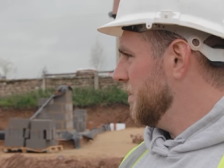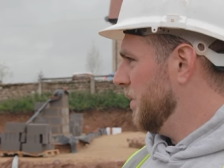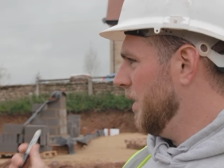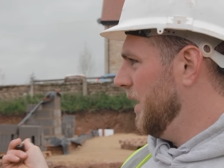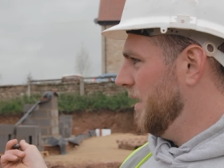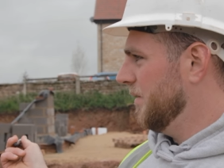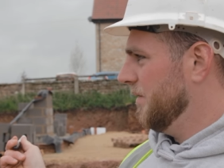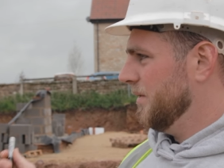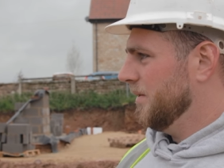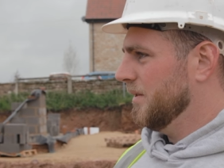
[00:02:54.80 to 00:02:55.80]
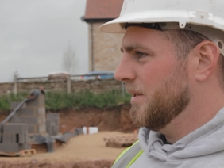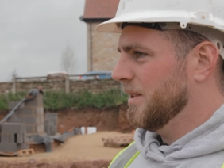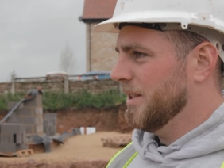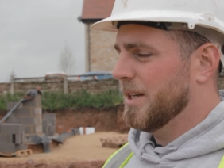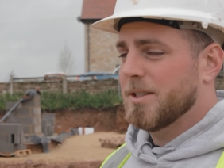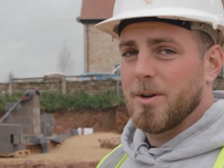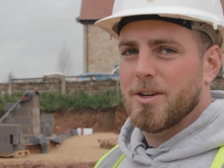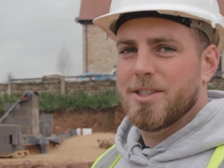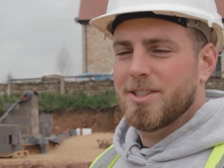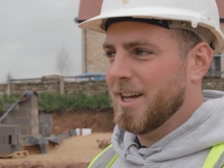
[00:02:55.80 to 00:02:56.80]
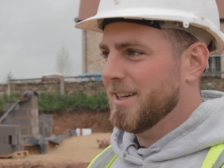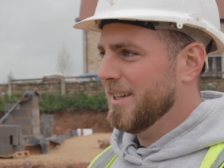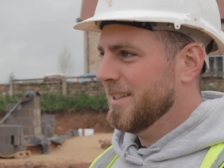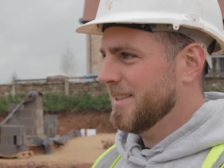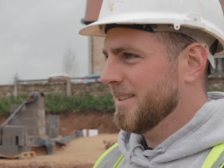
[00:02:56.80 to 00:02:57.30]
Plot tomorrow, yeah, Saturday? Yeah, tomorrow, Saturday.